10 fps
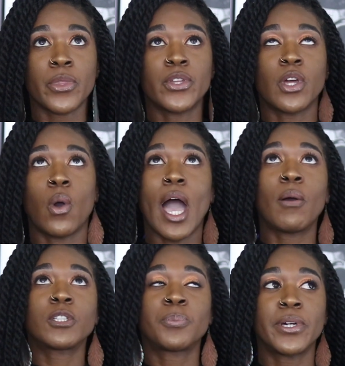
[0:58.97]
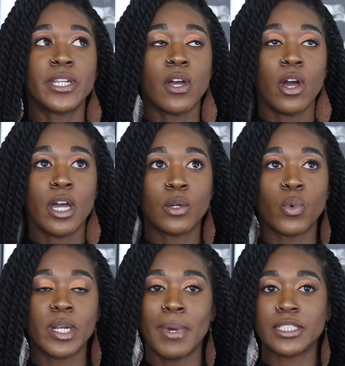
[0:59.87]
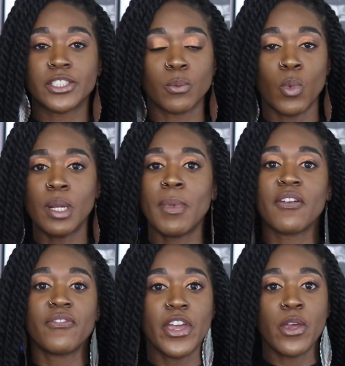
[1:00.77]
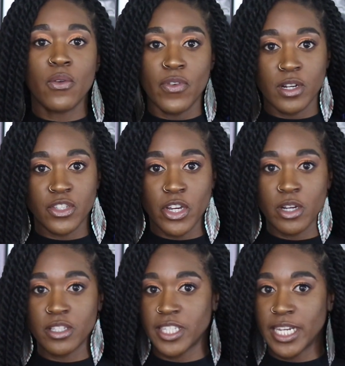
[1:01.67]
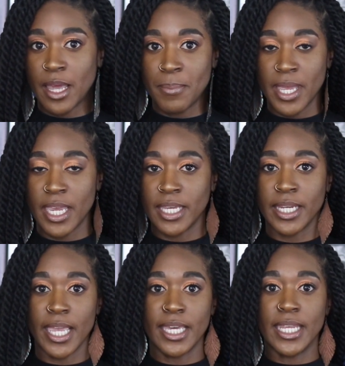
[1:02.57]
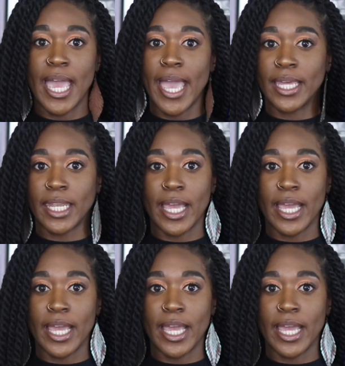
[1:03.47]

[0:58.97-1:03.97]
you know i was putting on one of my one of my very first skirts that i made and it had